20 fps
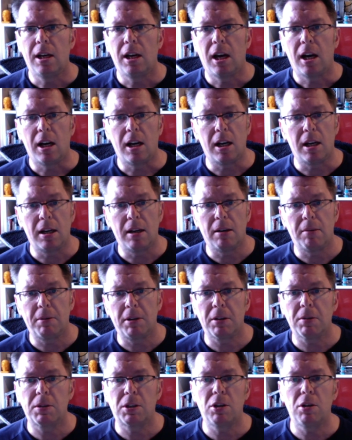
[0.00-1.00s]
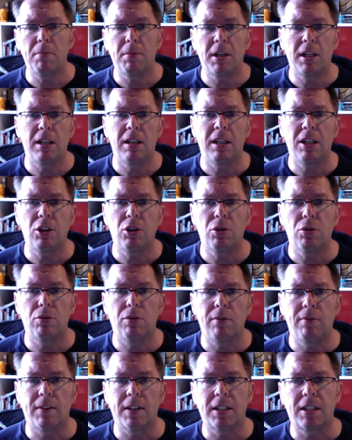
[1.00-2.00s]
When I was doing my initial
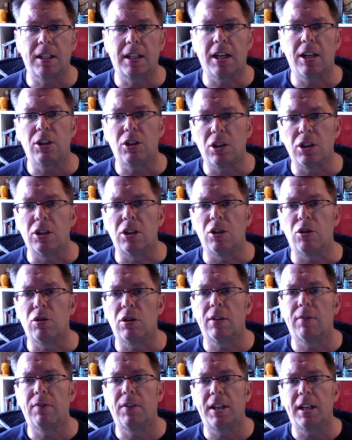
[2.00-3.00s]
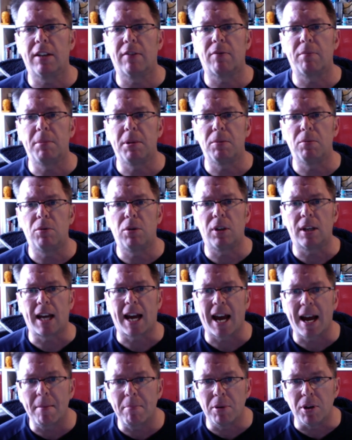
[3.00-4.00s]
investigations and trying to find out from people what
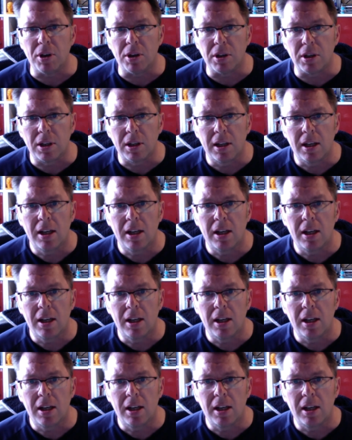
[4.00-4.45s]
happened,